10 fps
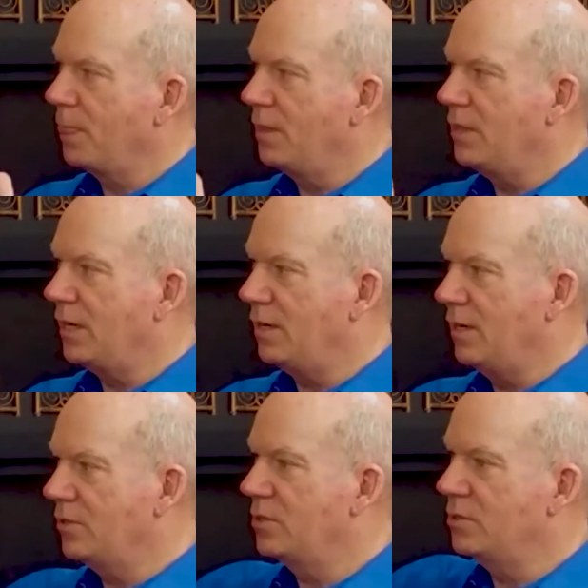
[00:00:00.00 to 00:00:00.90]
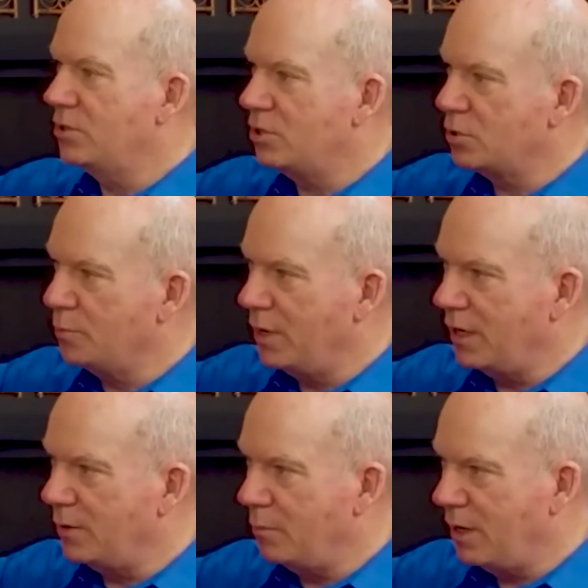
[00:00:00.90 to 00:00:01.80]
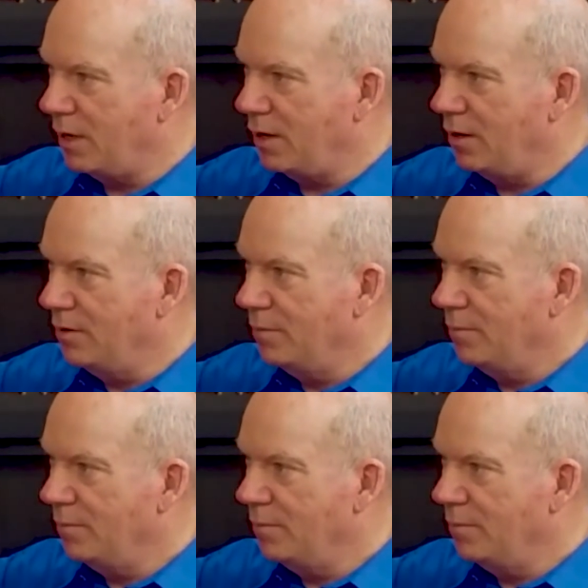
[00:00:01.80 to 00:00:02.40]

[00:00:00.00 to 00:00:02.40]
that in essence is man-made.